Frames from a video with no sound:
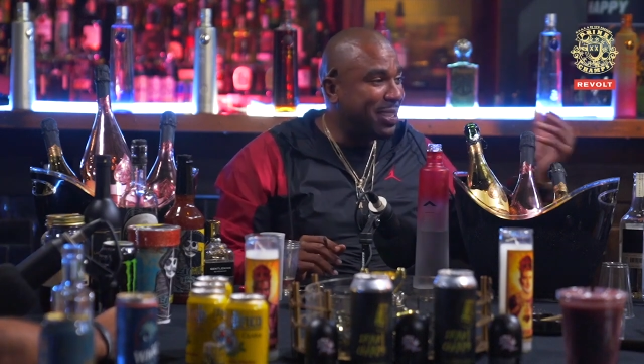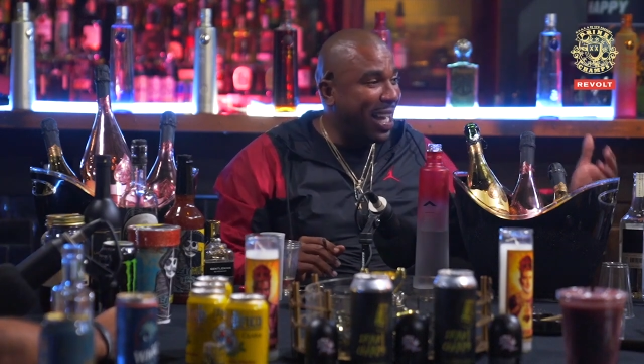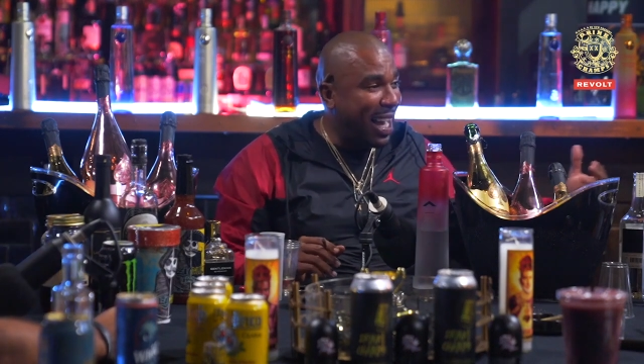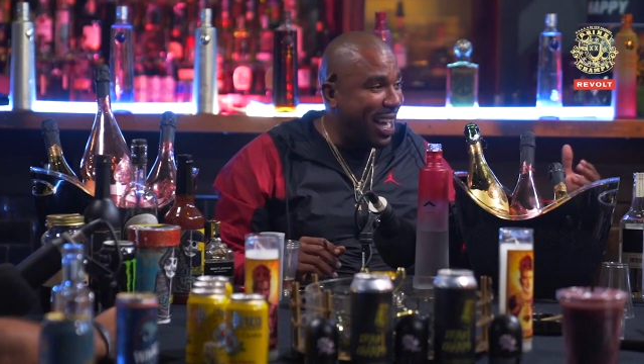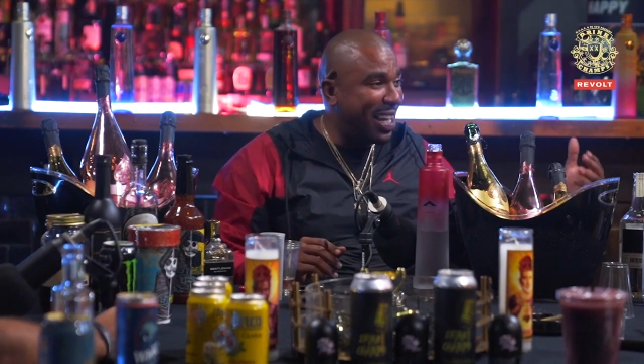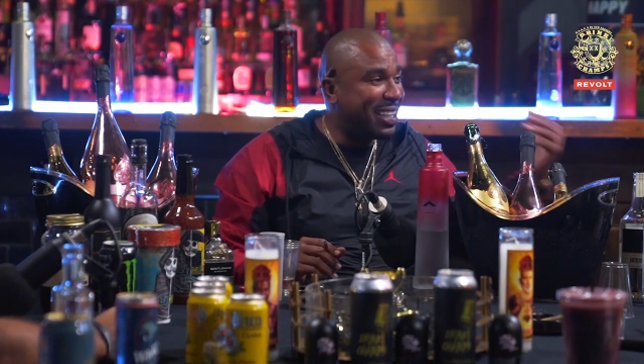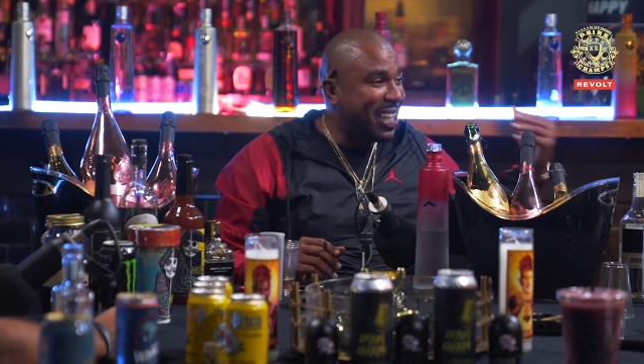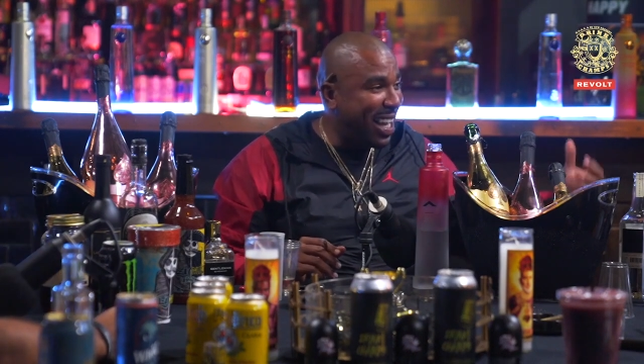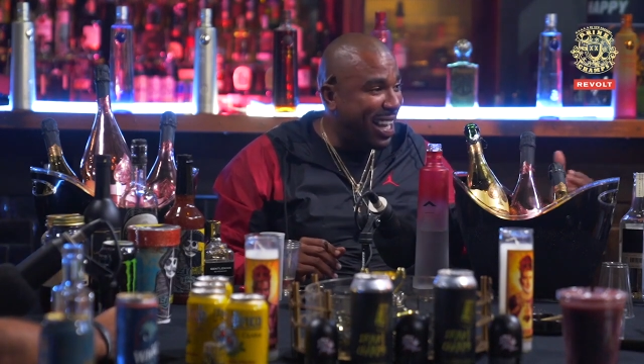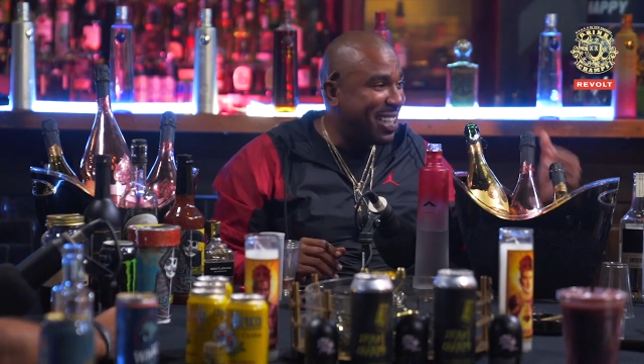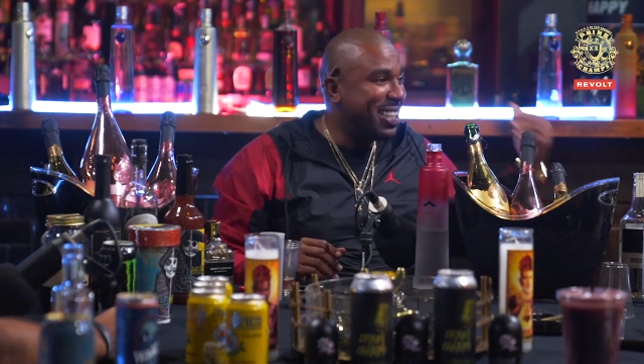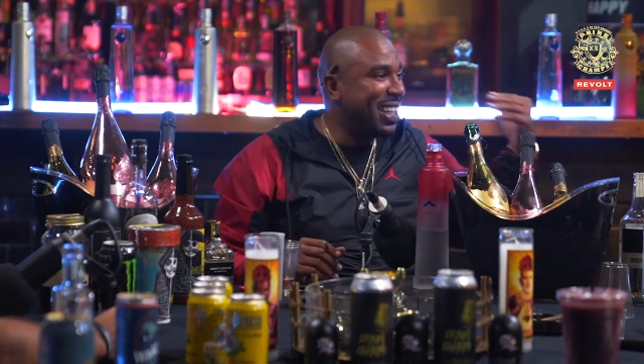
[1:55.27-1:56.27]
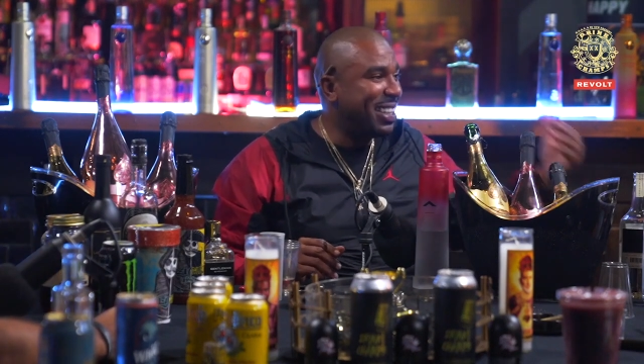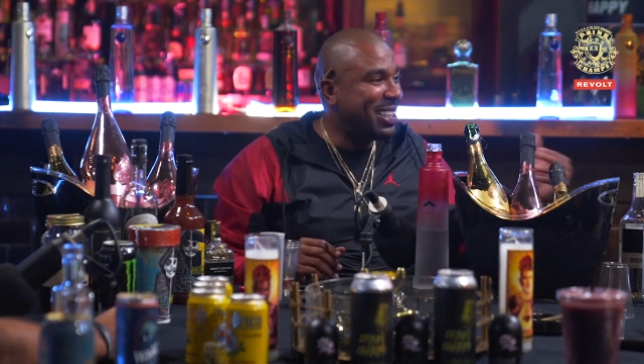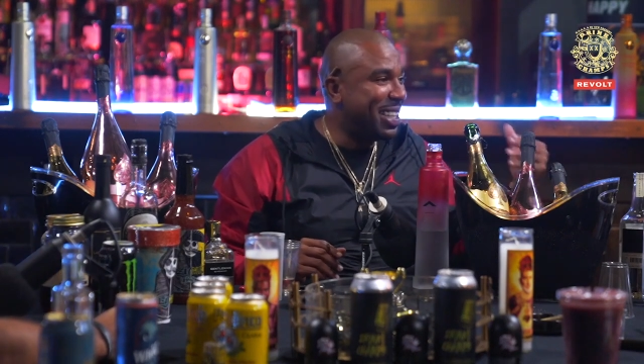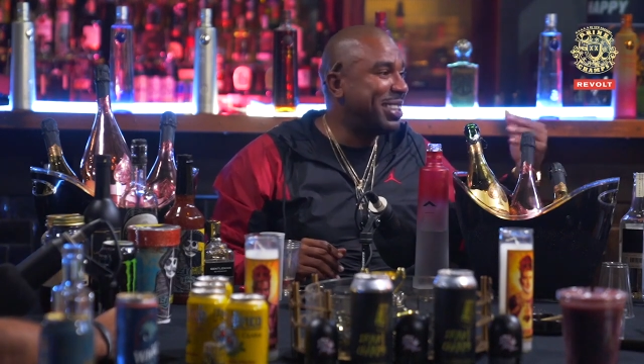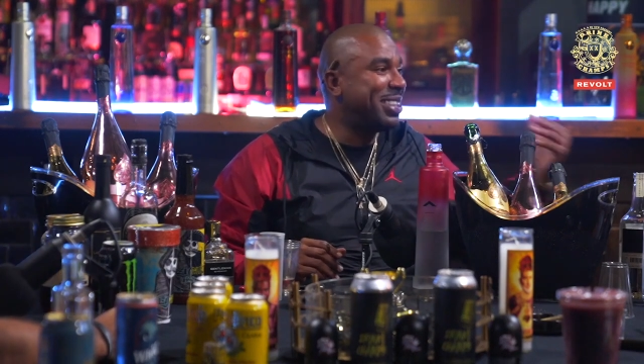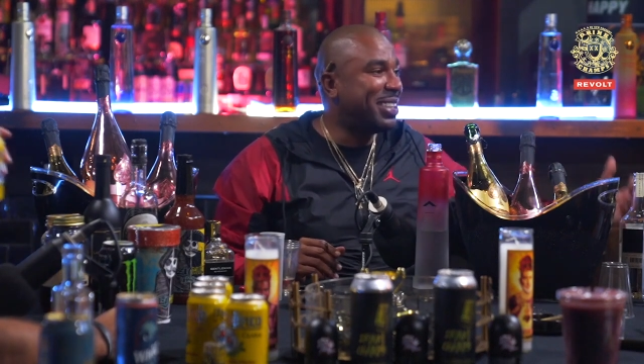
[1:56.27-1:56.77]
di- dead in
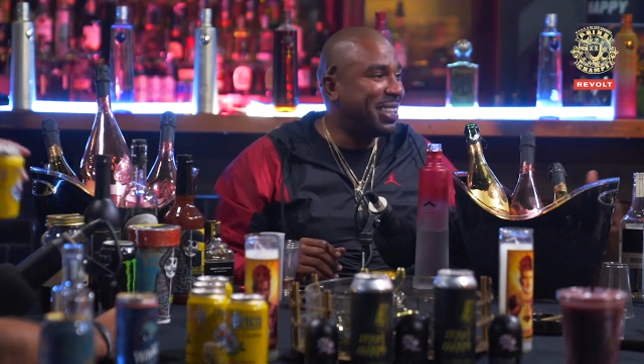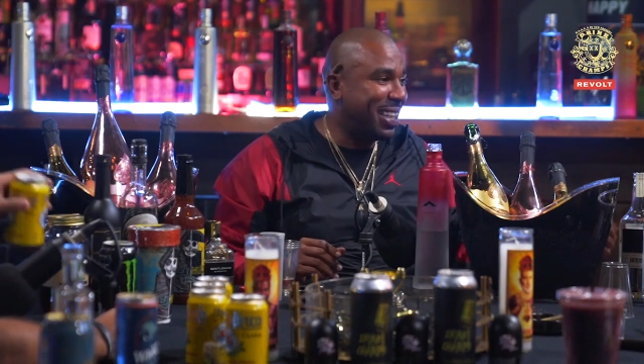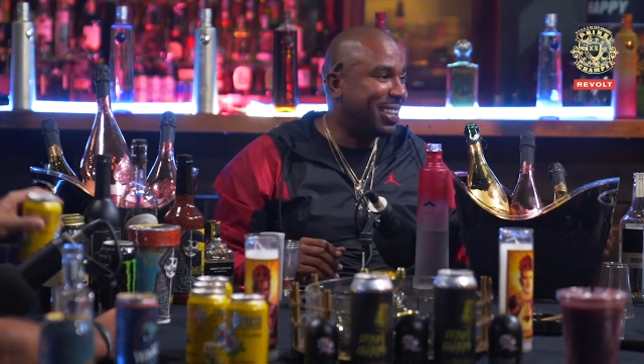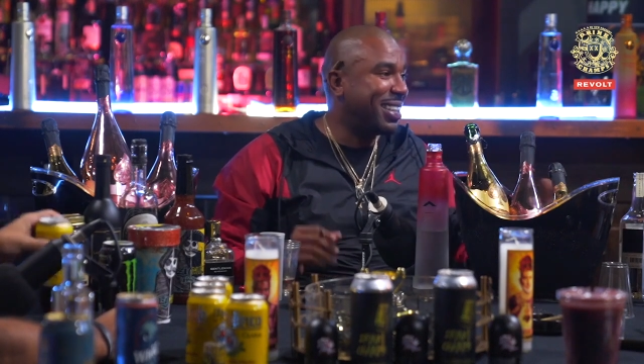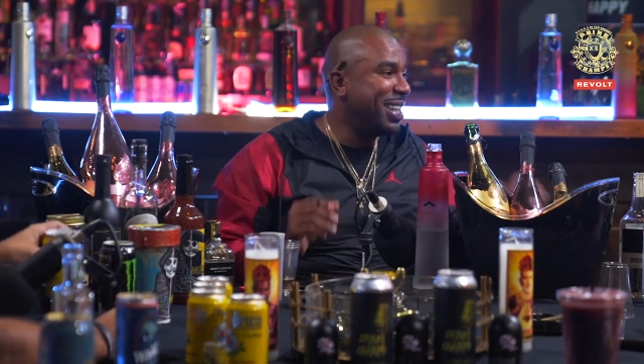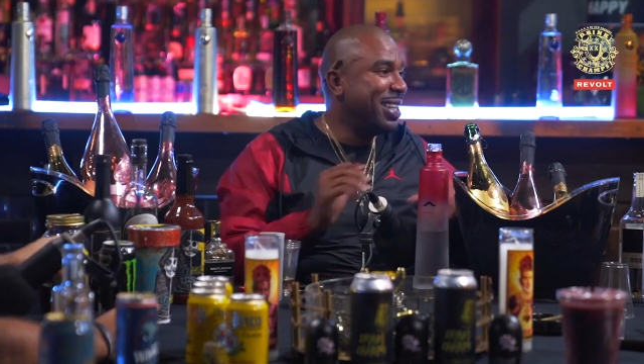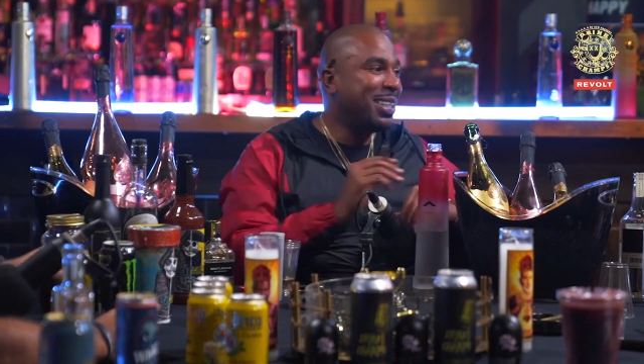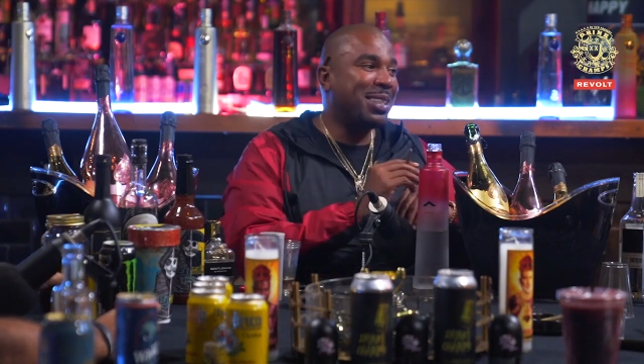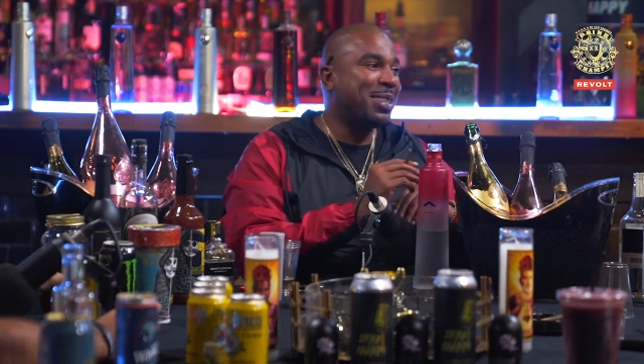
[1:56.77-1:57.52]
1996.